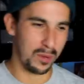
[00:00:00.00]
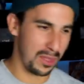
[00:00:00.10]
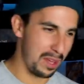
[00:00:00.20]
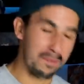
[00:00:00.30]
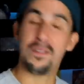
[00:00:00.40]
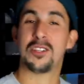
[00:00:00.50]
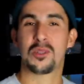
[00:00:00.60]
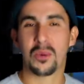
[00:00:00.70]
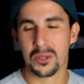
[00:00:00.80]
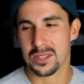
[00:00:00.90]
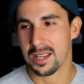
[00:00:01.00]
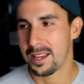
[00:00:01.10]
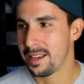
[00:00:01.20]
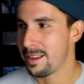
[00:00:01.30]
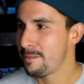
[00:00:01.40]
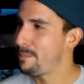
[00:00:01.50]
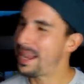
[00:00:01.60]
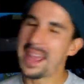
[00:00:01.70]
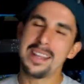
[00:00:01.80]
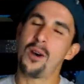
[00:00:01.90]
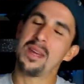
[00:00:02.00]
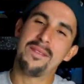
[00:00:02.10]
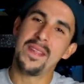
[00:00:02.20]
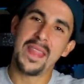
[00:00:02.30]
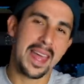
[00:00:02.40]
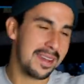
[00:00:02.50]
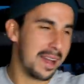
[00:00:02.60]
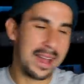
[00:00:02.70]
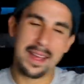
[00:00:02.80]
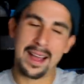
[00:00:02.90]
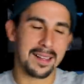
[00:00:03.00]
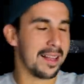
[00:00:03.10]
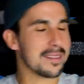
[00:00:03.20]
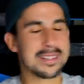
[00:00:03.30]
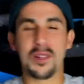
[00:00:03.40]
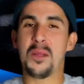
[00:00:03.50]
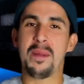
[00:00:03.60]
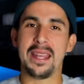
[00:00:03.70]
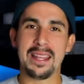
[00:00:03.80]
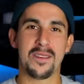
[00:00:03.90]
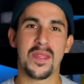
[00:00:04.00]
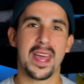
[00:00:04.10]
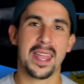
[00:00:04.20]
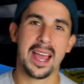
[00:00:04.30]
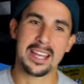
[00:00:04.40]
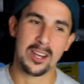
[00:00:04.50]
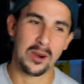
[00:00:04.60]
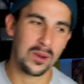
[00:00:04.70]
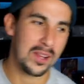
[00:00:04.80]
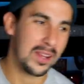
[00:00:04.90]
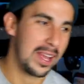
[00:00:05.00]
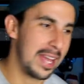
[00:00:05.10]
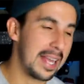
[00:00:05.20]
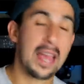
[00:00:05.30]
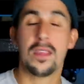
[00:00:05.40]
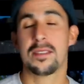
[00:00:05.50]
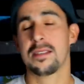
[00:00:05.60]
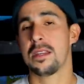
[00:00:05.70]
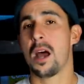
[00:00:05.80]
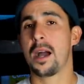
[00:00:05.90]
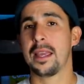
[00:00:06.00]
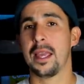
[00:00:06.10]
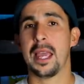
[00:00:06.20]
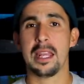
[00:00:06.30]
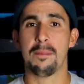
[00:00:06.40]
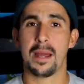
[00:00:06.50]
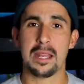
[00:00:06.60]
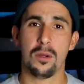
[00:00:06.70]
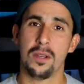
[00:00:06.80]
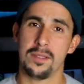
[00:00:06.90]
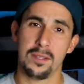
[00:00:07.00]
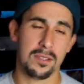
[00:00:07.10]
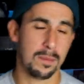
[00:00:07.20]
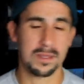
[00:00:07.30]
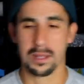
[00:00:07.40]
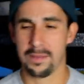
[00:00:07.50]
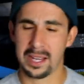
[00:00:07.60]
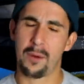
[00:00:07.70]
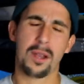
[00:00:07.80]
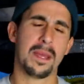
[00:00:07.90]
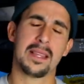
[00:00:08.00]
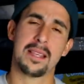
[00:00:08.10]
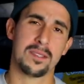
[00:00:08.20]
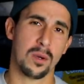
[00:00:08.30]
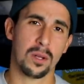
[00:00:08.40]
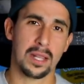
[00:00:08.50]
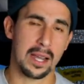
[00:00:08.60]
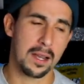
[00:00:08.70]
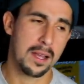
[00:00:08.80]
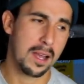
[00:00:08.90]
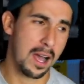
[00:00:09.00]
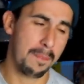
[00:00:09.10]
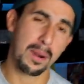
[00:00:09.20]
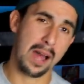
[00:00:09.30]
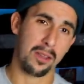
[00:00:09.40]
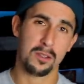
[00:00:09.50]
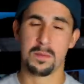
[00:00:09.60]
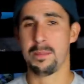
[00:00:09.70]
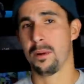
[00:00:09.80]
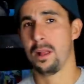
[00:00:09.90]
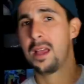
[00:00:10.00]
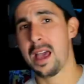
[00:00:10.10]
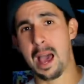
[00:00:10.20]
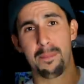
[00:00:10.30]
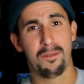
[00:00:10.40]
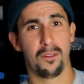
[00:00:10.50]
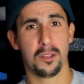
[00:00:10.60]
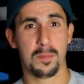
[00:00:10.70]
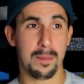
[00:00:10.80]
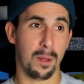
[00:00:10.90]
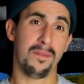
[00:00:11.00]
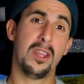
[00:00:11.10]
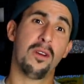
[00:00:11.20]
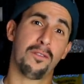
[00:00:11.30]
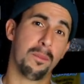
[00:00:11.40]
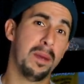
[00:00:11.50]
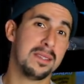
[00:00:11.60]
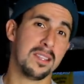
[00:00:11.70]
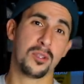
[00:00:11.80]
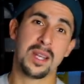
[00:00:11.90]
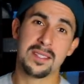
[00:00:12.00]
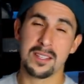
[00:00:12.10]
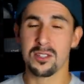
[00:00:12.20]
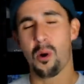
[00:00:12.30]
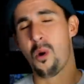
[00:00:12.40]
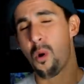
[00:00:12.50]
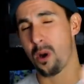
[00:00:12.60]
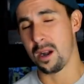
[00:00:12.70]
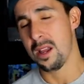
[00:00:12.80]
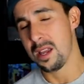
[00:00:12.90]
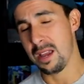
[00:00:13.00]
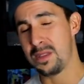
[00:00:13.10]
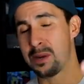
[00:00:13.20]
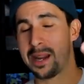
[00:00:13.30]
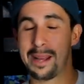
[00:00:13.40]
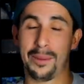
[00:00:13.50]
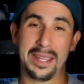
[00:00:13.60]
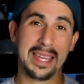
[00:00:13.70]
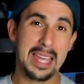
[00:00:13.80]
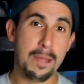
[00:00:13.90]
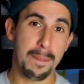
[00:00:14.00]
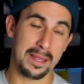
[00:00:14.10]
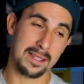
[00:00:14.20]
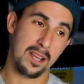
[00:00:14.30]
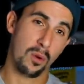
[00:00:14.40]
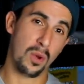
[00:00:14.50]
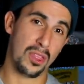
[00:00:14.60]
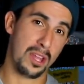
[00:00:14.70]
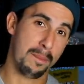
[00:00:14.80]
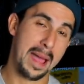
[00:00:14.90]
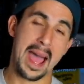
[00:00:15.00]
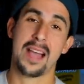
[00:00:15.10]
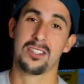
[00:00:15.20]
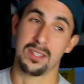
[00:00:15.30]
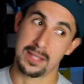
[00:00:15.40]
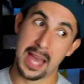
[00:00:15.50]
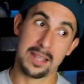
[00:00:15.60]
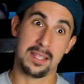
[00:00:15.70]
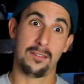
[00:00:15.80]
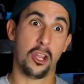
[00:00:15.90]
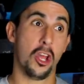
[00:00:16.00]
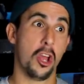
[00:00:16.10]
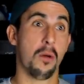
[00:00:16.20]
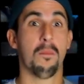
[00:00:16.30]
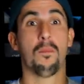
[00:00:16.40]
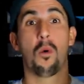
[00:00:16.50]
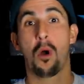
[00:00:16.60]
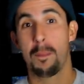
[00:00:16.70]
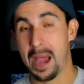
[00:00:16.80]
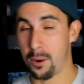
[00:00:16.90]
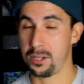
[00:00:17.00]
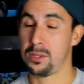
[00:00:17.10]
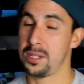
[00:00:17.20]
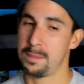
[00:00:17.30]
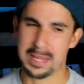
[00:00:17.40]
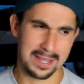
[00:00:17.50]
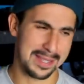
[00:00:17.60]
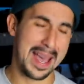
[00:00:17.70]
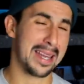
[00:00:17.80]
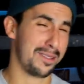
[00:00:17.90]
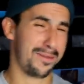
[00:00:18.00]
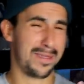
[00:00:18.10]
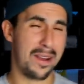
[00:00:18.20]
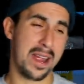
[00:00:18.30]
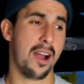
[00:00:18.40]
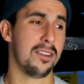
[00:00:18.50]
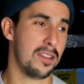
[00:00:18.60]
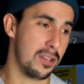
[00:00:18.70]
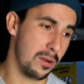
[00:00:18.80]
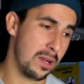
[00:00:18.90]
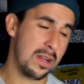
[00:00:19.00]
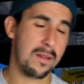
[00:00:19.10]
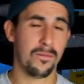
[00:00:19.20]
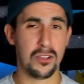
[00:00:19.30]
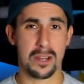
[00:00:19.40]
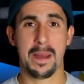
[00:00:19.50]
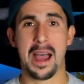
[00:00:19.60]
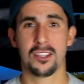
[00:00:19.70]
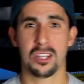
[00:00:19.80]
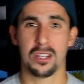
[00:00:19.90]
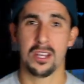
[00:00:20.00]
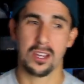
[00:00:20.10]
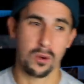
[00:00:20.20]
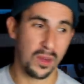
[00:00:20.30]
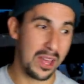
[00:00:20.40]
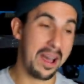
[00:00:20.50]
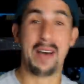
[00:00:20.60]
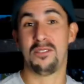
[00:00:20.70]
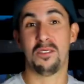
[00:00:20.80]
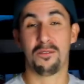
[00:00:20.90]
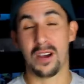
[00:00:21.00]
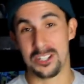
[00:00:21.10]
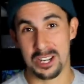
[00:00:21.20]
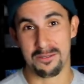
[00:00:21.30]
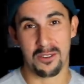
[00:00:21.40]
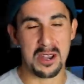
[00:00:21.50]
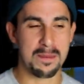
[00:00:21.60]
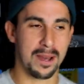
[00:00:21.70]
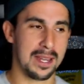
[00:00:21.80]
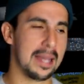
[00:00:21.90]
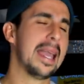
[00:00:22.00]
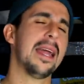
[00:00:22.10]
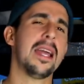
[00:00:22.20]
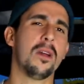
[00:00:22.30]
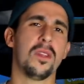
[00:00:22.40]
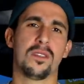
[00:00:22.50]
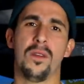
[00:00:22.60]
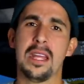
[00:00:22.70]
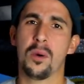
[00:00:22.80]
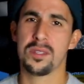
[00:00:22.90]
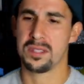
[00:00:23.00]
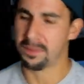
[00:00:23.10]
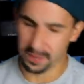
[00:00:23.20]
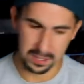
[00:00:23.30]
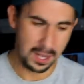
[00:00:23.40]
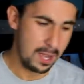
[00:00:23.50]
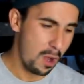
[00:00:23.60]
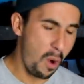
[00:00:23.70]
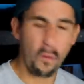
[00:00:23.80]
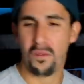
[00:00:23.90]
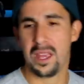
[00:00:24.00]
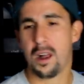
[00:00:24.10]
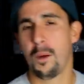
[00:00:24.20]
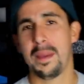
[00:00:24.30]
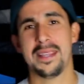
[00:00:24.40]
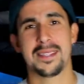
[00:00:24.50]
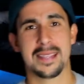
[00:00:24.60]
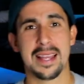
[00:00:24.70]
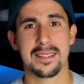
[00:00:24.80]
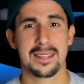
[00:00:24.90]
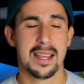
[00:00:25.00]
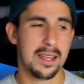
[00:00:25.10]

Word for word: with uh, visuals. But I know, even then, I, will still admit, even then, I know. And again, this isn't knocking anybody who does YouTube as a living. I want to make that so clear. I'm proud of those people, happy for those people. If they do it for business reasons or if they were able to keep it with their passions, that is even more power to you because that is very hard to do. Do your passion without having to fudge it for anybody. Again, I know this video is different. Hopefully, it all made sense.